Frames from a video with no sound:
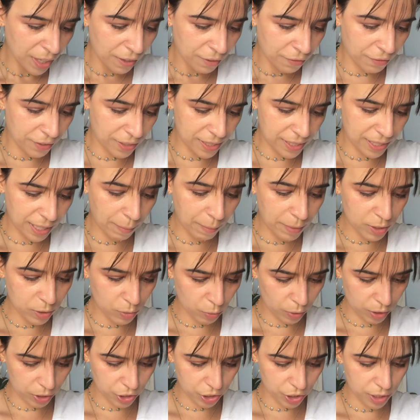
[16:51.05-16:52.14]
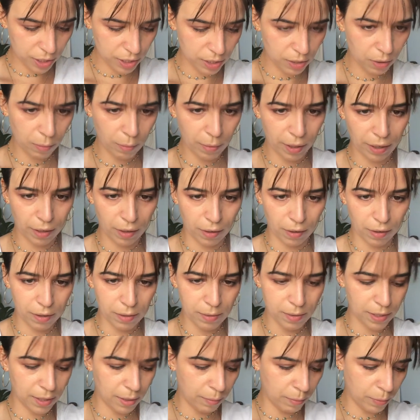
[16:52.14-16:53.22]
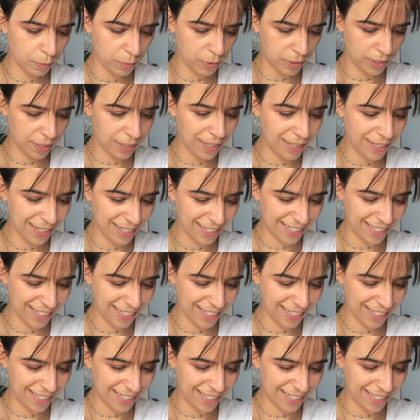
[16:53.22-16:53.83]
first time I swatched this on my arms and I posted it